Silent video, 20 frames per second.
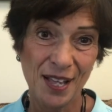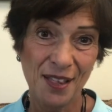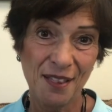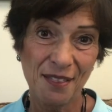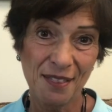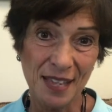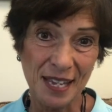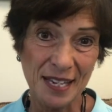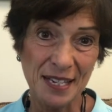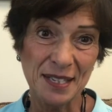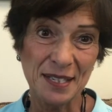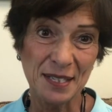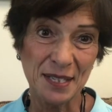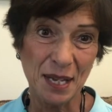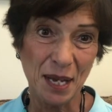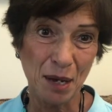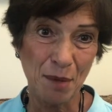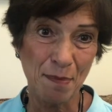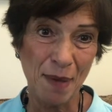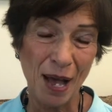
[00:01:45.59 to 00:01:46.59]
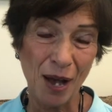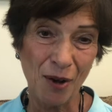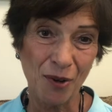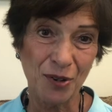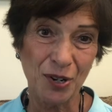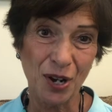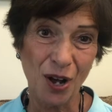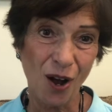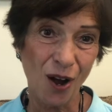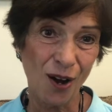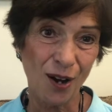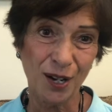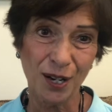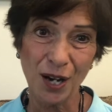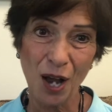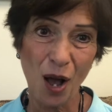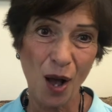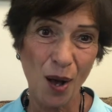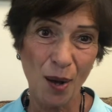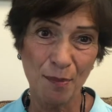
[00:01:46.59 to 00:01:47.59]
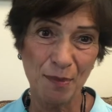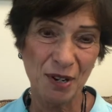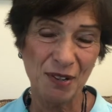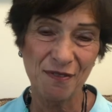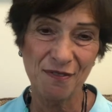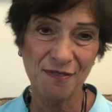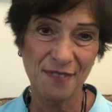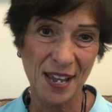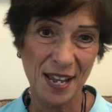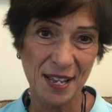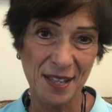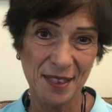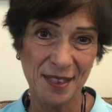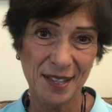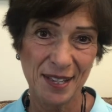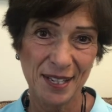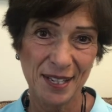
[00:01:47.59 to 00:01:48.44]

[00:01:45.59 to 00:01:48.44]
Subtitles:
things about our common faith.